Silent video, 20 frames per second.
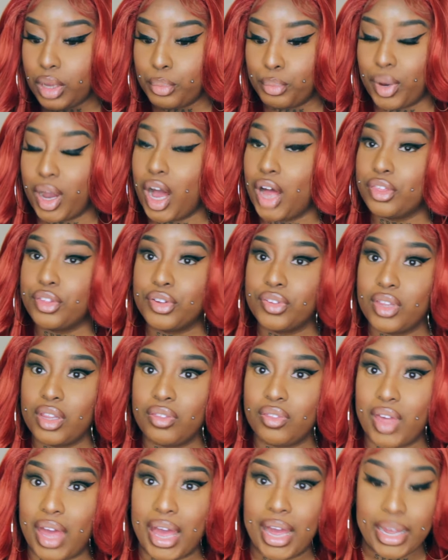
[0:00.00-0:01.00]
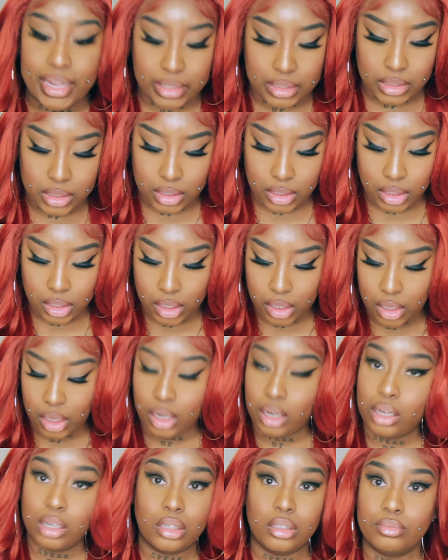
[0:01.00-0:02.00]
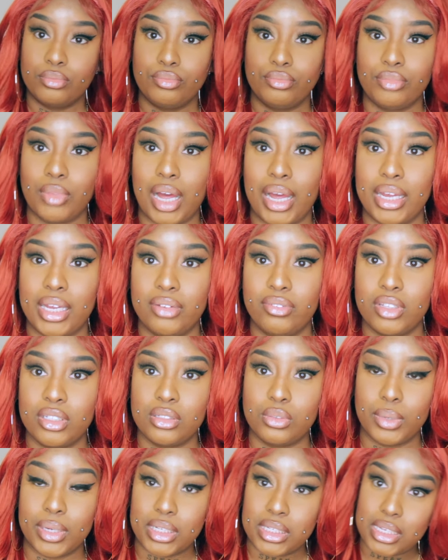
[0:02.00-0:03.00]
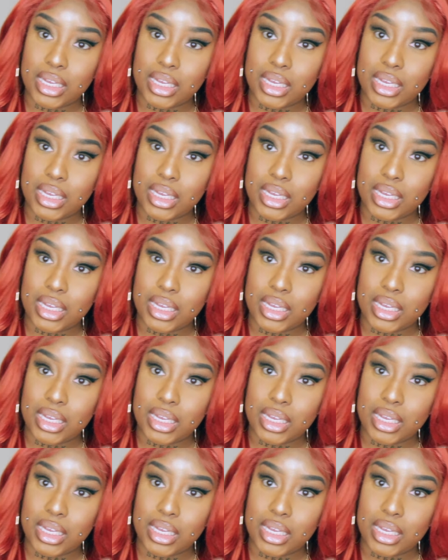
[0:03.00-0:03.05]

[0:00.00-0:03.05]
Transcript: But other than that, I give this wig a